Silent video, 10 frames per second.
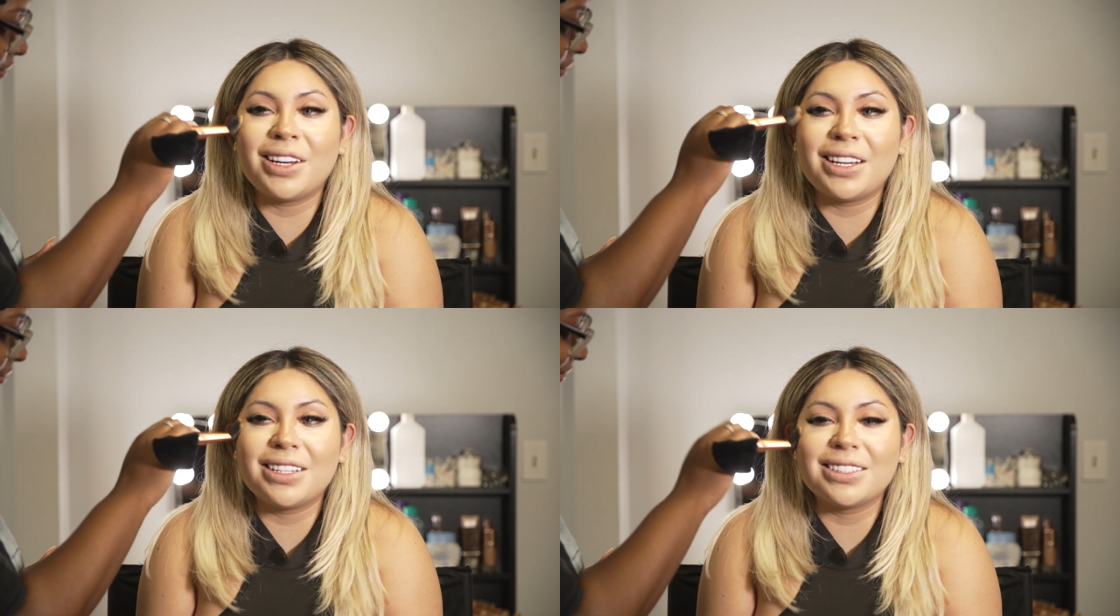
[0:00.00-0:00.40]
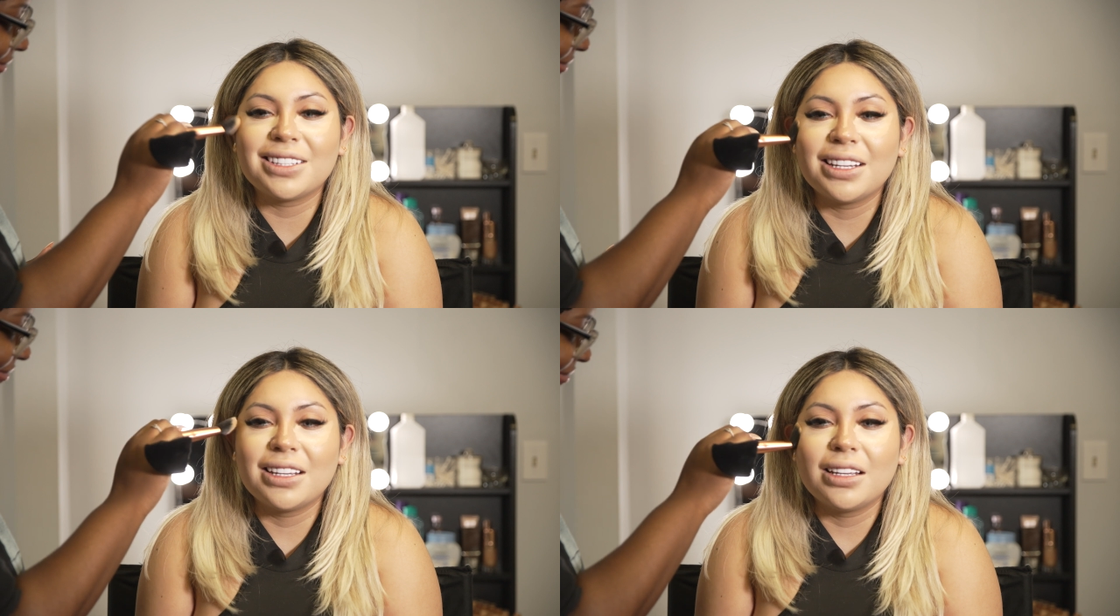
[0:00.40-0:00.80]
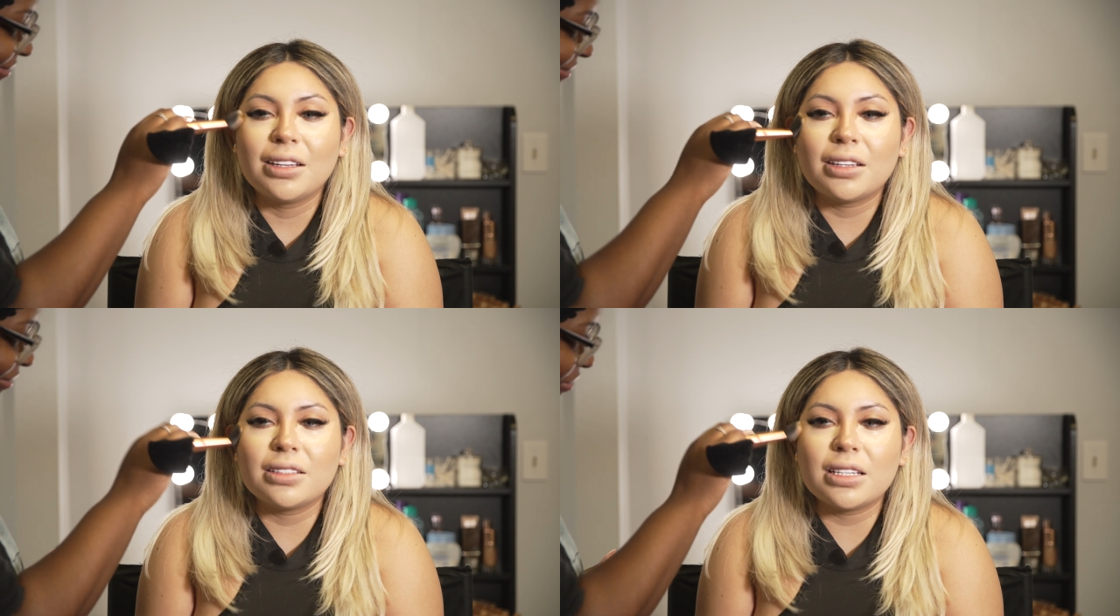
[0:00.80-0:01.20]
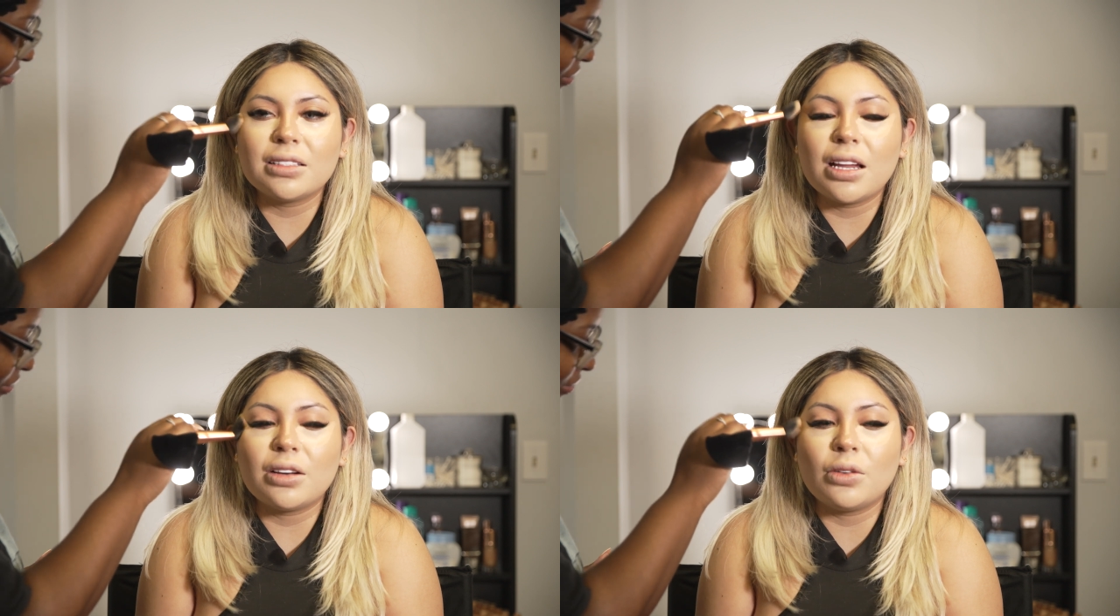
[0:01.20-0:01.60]
buff out the edges first,
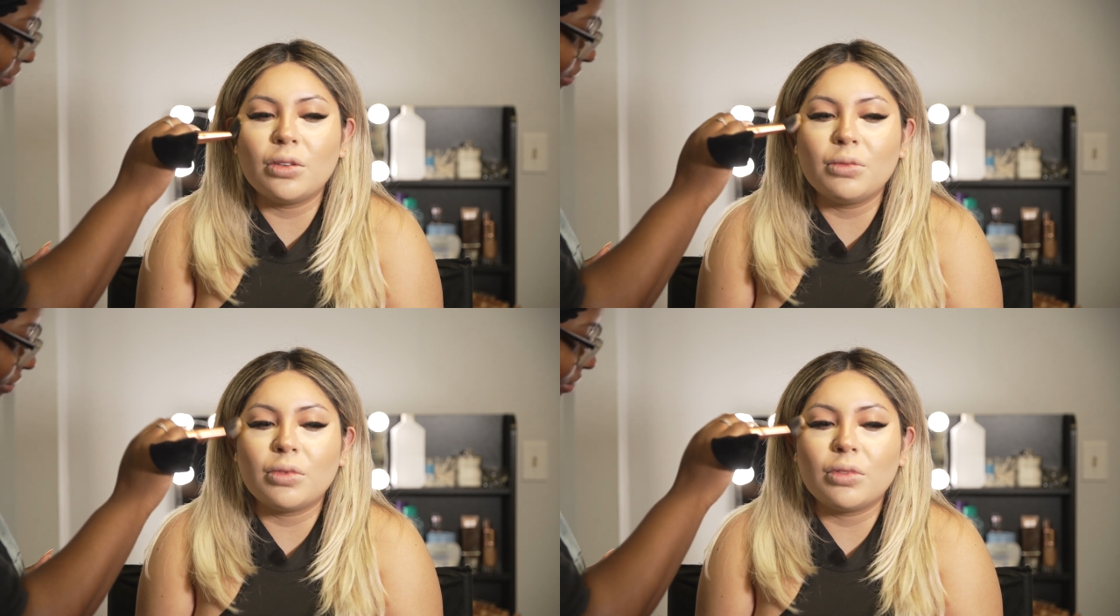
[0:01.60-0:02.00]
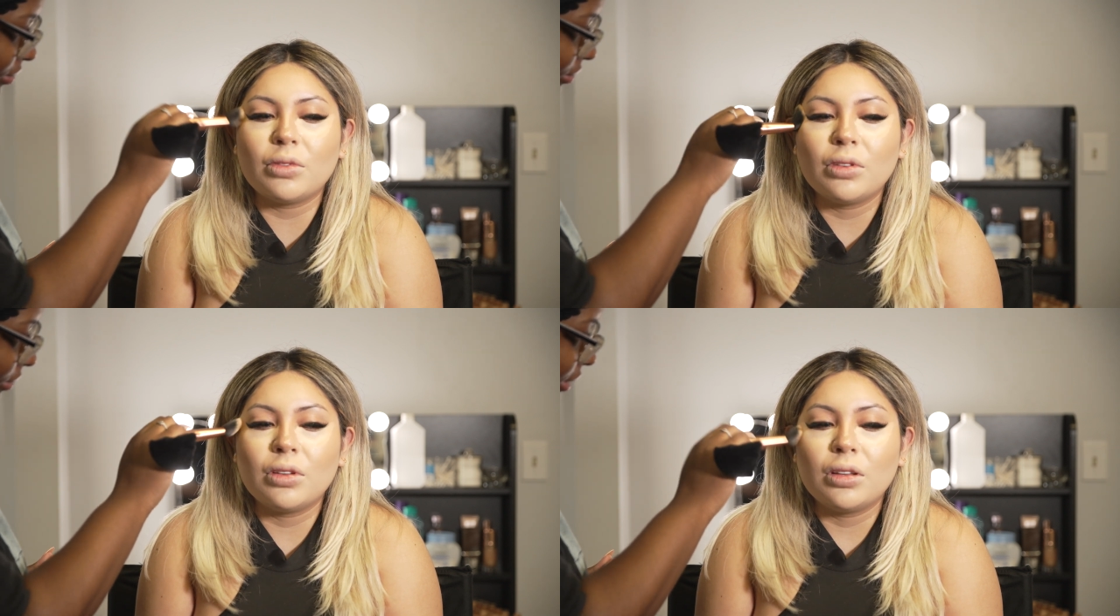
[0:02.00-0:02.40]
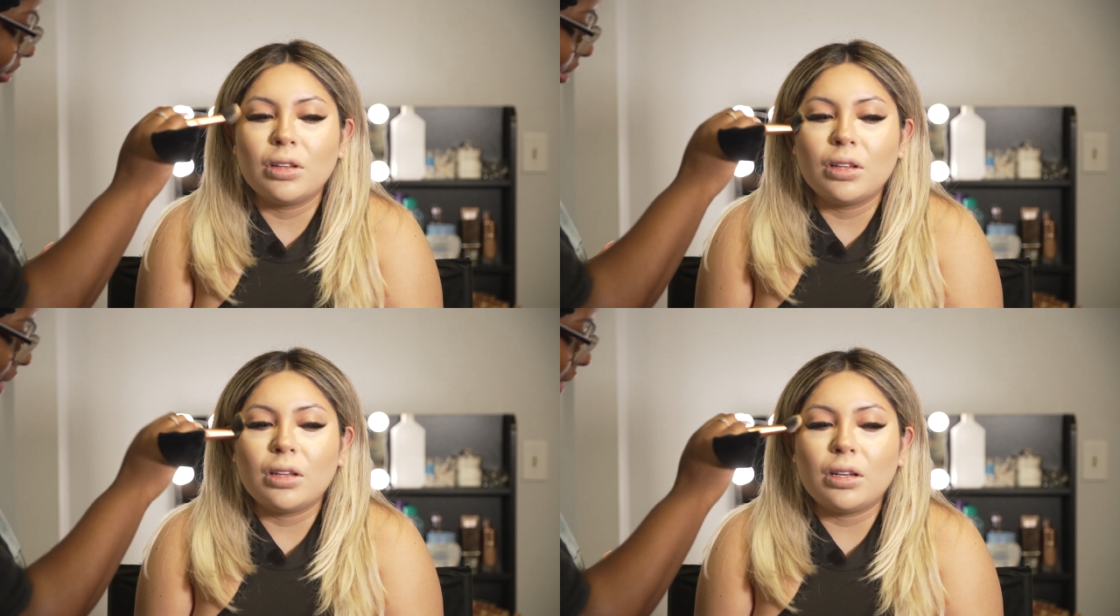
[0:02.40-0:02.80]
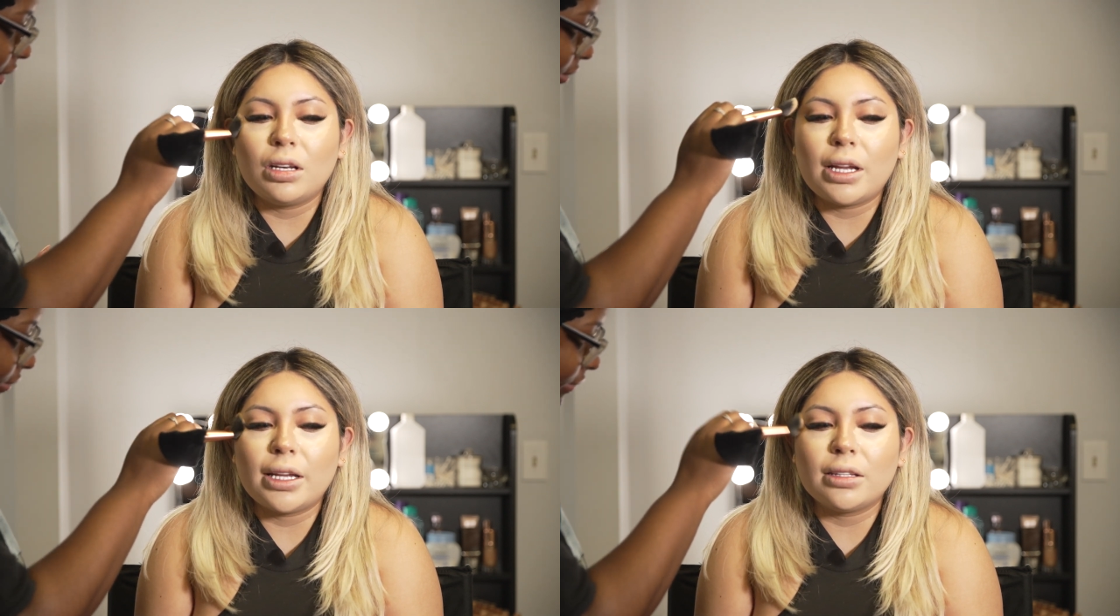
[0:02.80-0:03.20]
because it still has
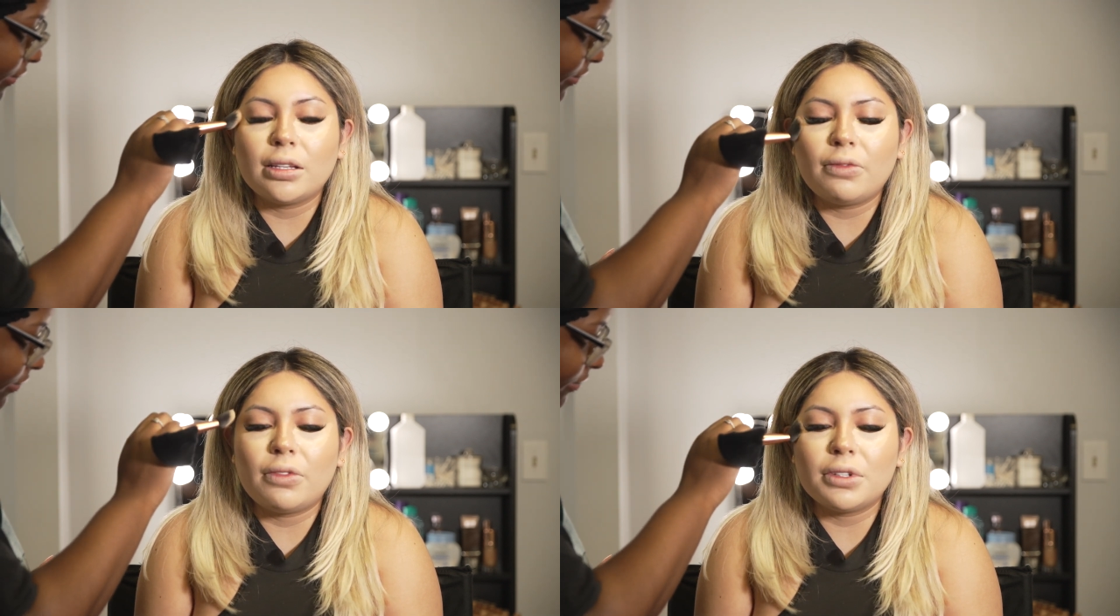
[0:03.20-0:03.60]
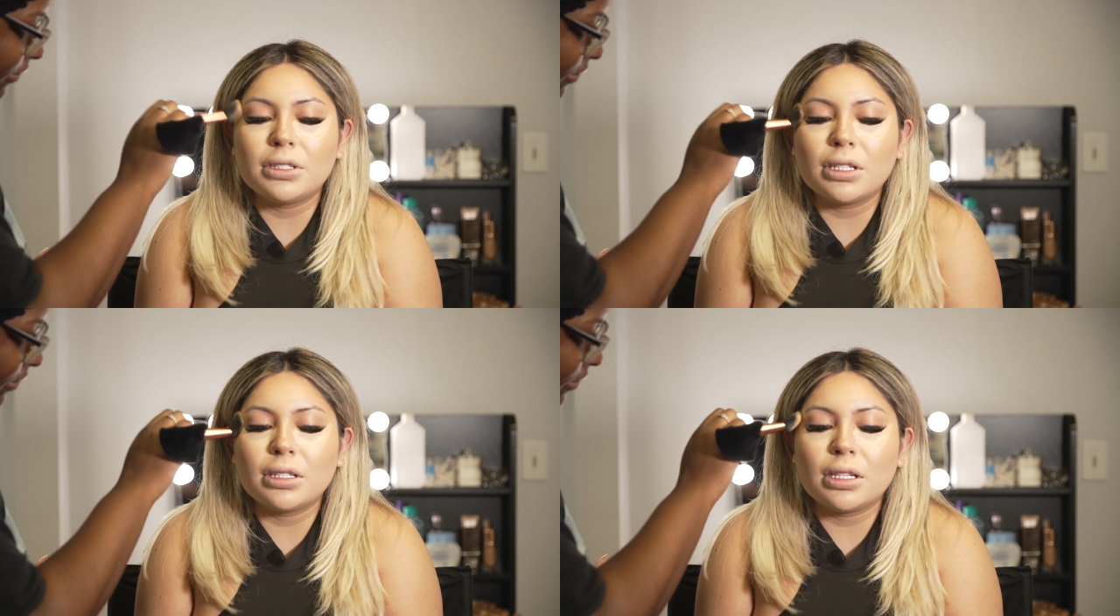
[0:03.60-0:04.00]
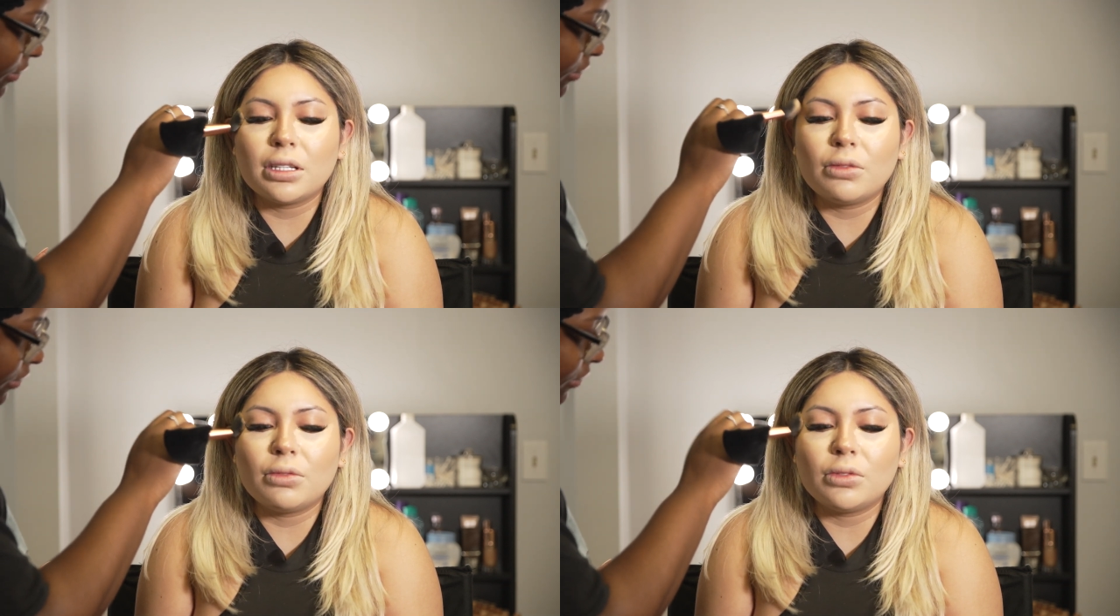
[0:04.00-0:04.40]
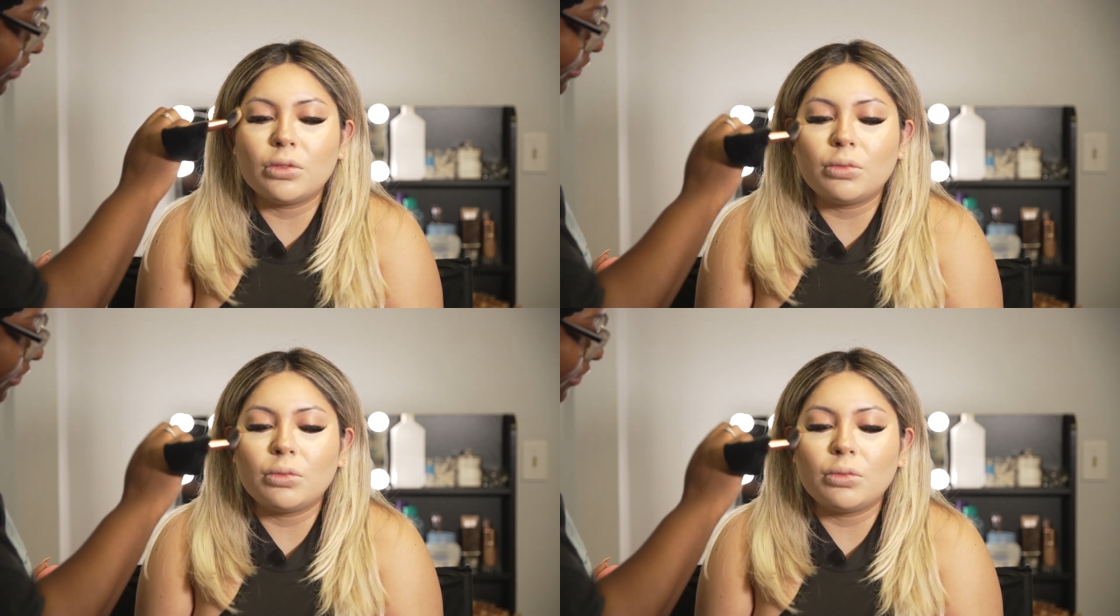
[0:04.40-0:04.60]
some of that foundation on there.